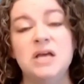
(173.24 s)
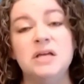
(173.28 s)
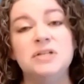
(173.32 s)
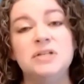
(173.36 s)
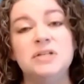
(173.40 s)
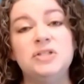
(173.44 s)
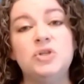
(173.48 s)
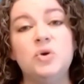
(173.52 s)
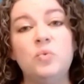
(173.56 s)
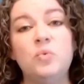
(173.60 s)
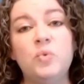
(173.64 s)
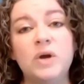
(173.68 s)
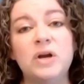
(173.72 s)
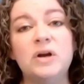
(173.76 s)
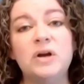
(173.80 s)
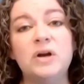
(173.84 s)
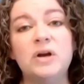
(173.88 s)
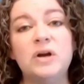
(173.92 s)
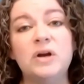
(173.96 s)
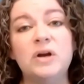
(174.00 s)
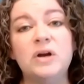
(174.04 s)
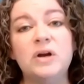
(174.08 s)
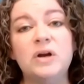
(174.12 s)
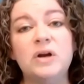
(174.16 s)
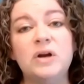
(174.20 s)
So
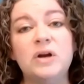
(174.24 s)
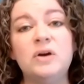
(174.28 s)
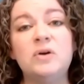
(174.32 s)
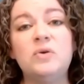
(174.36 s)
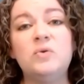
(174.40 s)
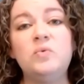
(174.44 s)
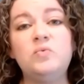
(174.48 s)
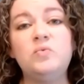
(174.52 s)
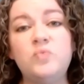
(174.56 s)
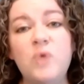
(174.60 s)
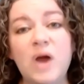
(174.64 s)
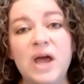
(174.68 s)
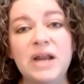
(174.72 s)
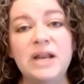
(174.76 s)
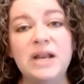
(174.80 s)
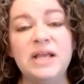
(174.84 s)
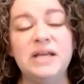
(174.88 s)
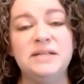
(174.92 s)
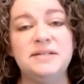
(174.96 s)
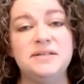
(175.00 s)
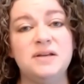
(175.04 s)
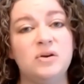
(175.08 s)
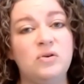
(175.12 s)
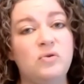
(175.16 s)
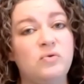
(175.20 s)
we're
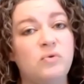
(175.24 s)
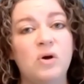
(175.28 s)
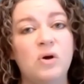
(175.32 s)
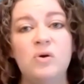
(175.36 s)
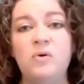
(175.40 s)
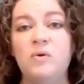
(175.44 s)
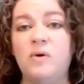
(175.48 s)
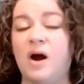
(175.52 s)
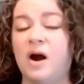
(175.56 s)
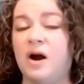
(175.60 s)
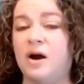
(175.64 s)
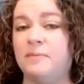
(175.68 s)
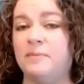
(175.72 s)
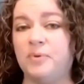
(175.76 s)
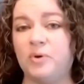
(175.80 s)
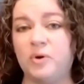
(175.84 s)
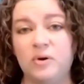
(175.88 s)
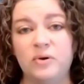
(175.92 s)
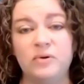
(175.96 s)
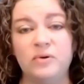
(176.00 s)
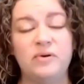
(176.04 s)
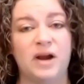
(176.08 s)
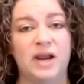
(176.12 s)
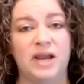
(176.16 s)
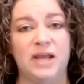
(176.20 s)
ready to grow our
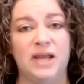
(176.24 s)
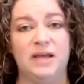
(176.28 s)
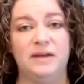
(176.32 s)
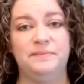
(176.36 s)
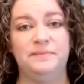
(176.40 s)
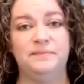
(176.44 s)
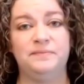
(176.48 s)
program.